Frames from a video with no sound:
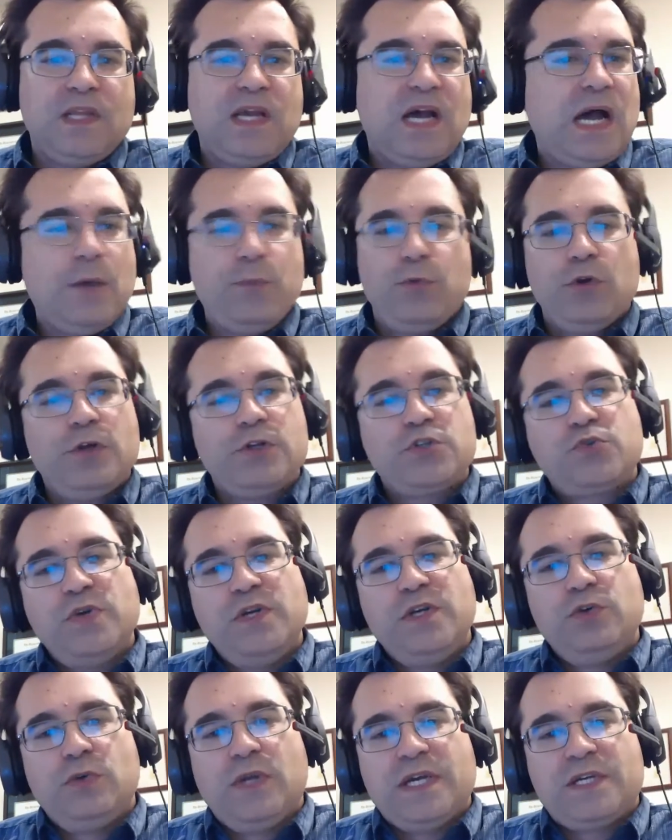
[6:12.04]
I will not
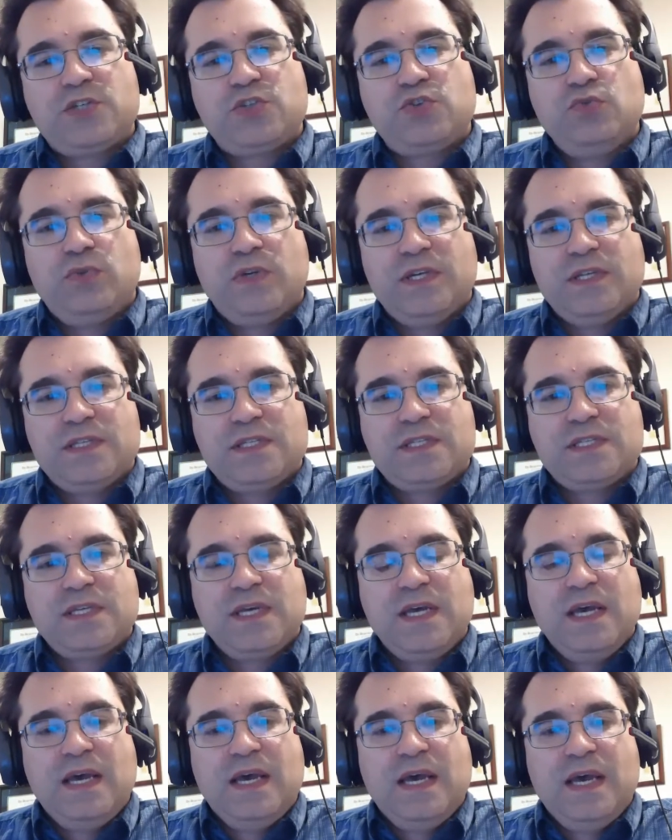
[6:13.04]
treat you like students,
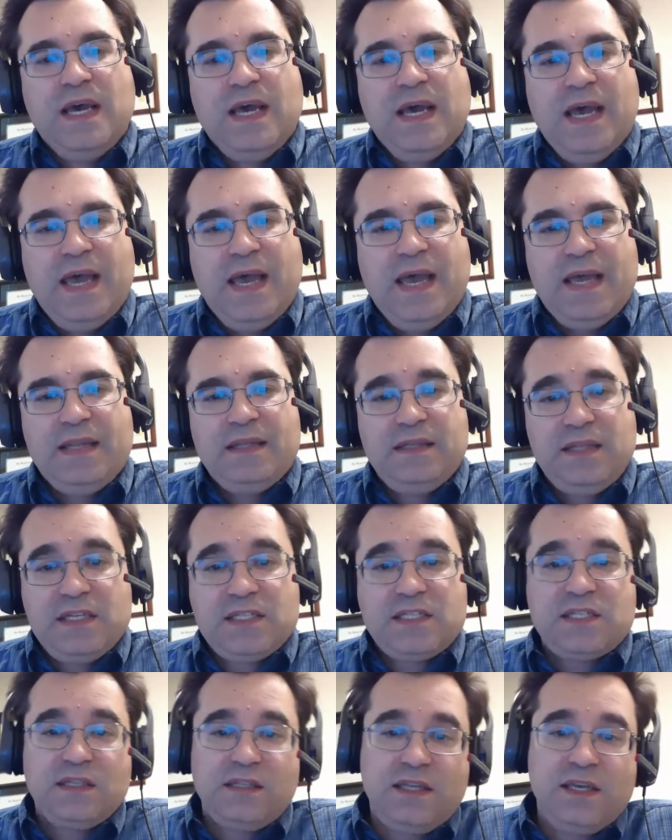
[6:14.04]
and
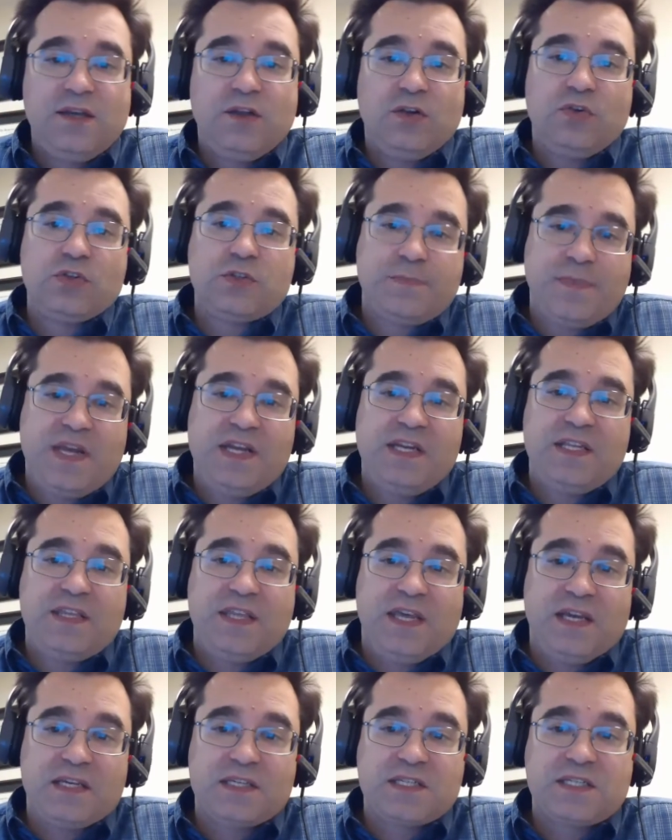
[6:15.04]
this entails many
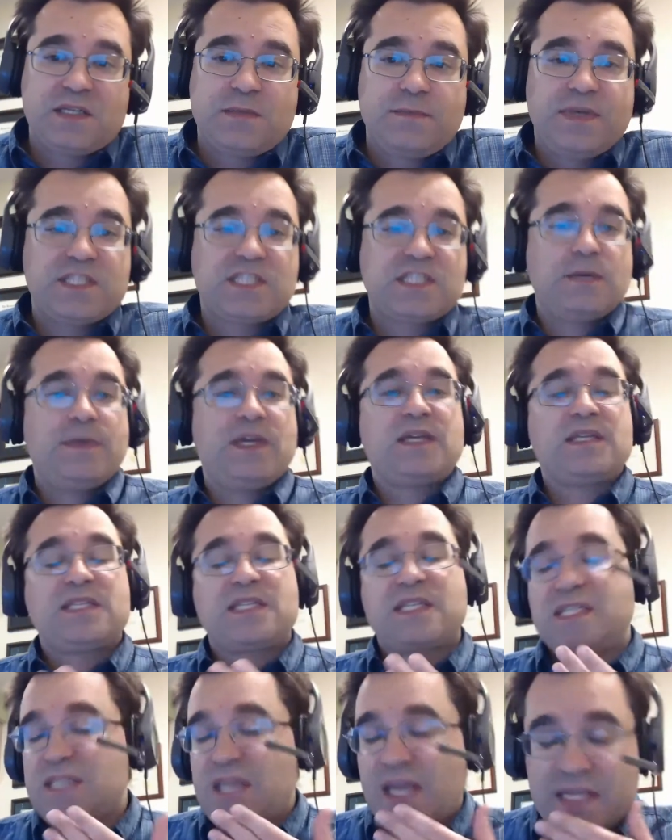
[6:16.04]
things, but some
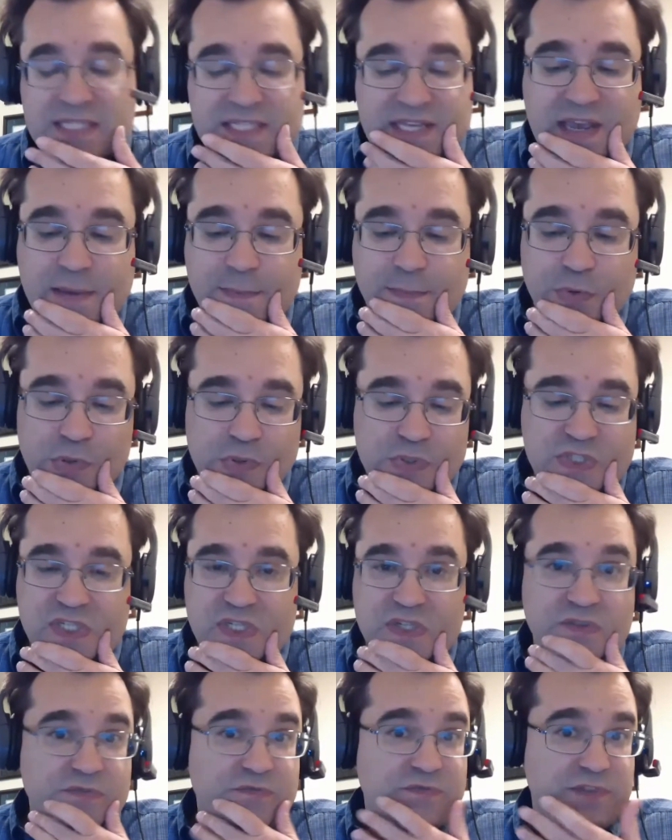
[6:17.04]
examples
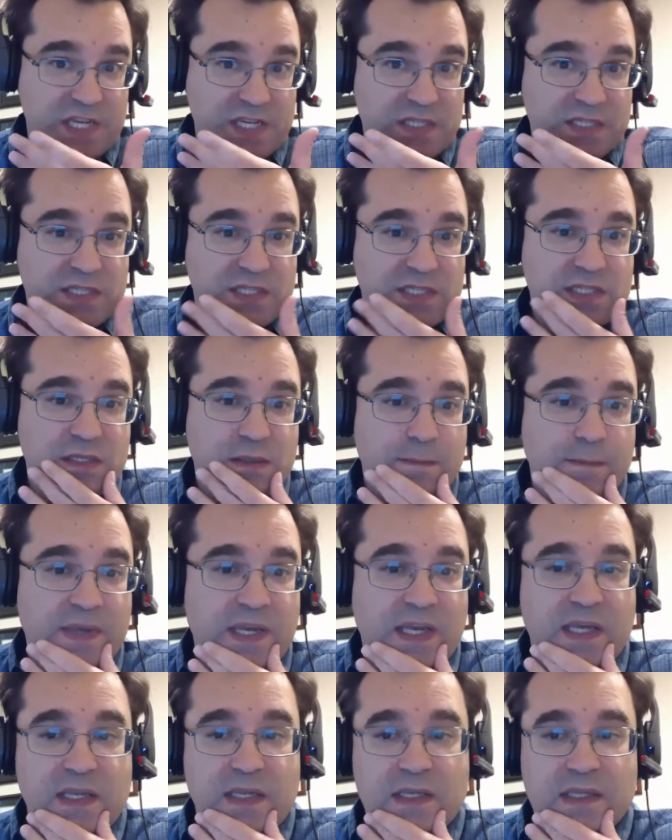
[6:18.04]
of this
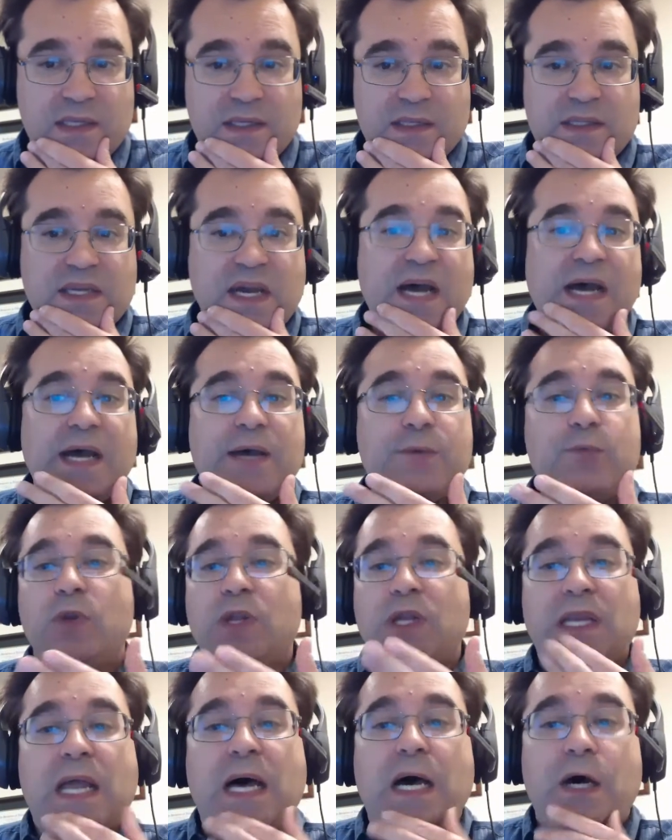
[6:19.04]
mean that I will
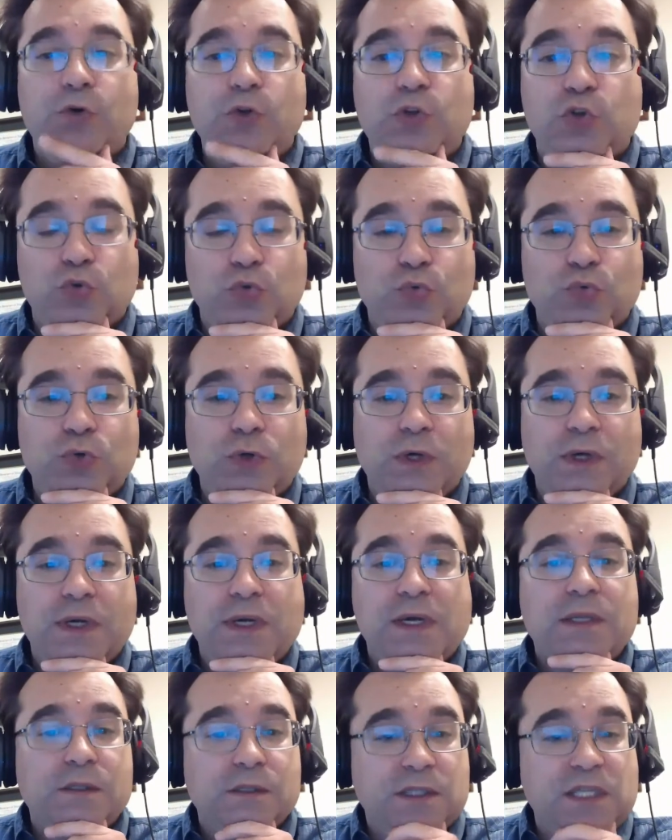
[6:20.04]
allow you
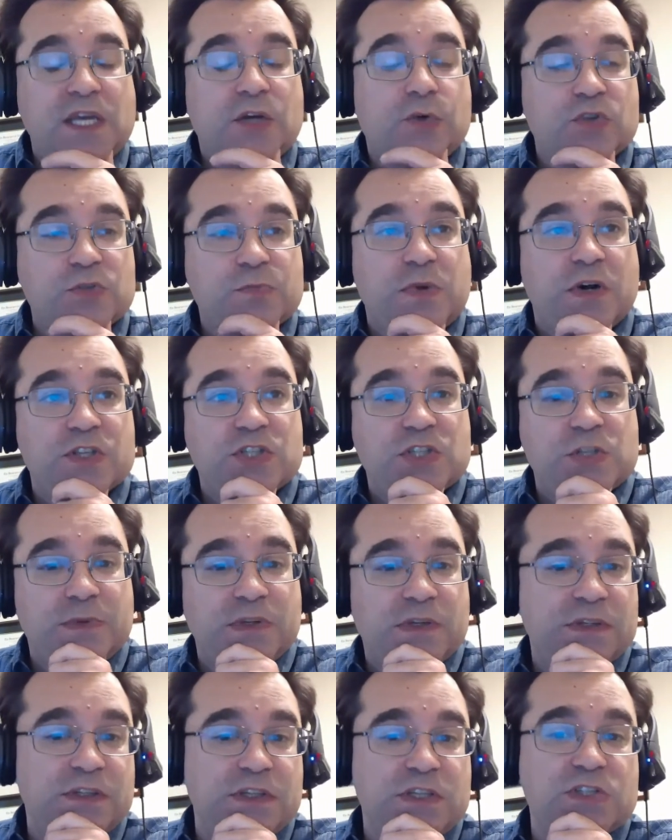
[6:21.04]
to take
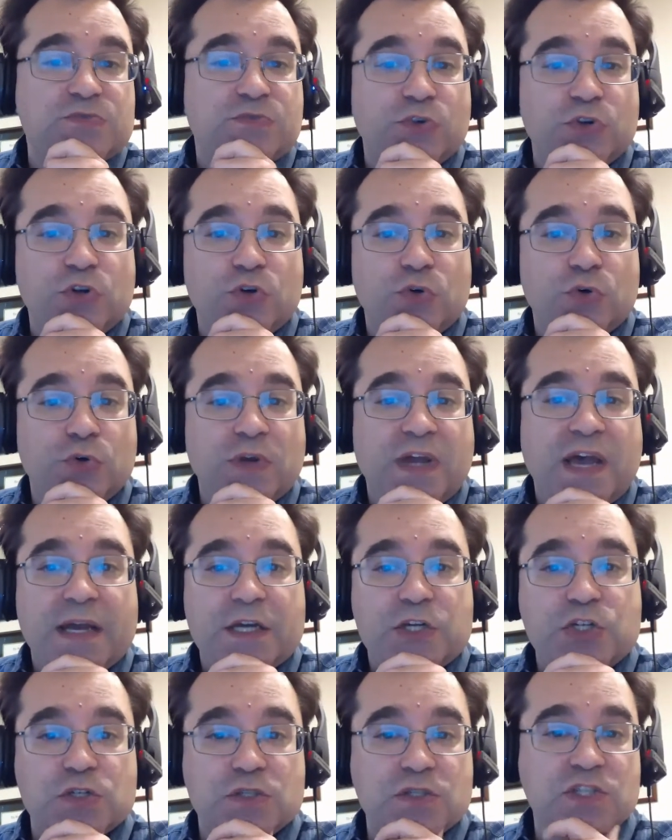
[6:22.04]
responsibilities for your own
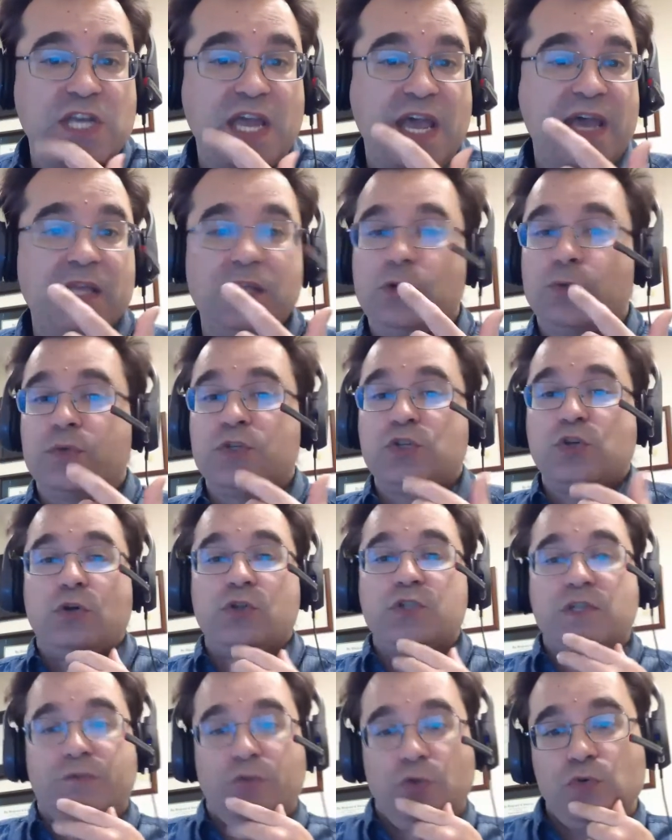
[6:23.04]
actions and the
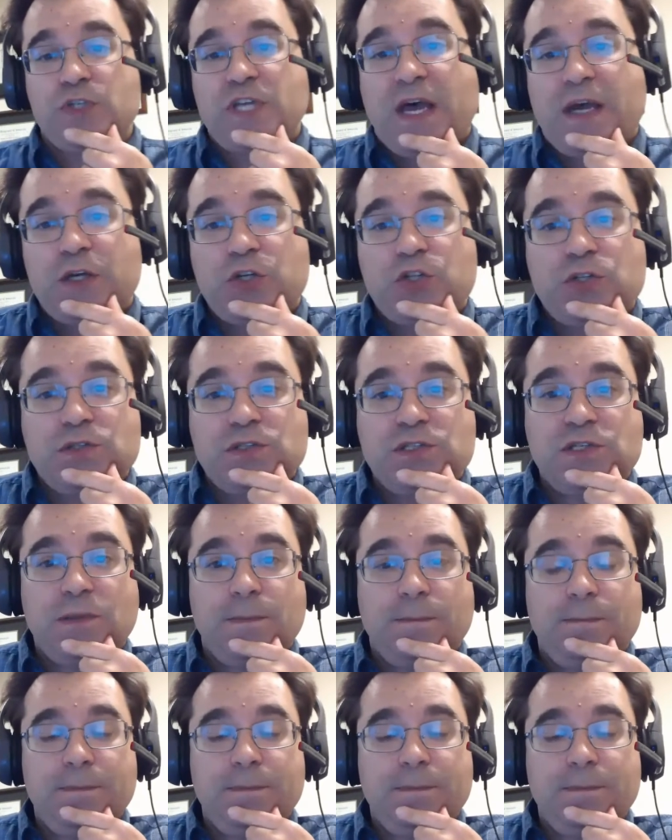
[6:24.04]
results of those actions.